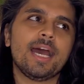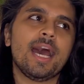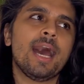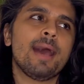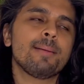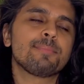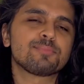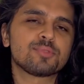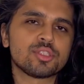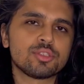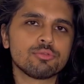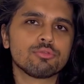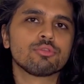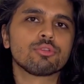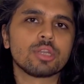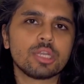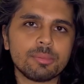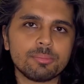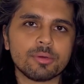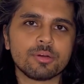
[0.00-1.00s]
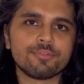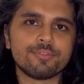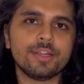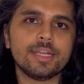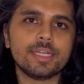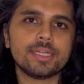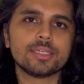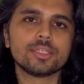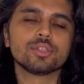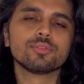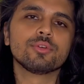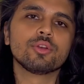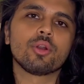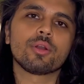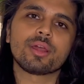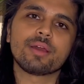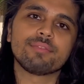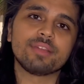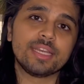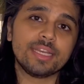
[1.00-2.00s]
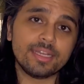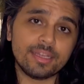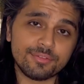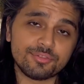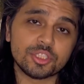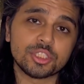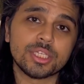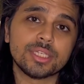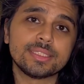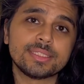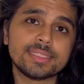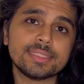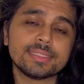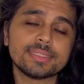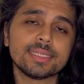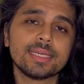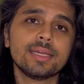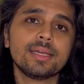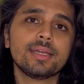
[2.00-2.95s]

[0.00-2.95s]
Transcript: absolutely perfect. You will not have any deficiencies.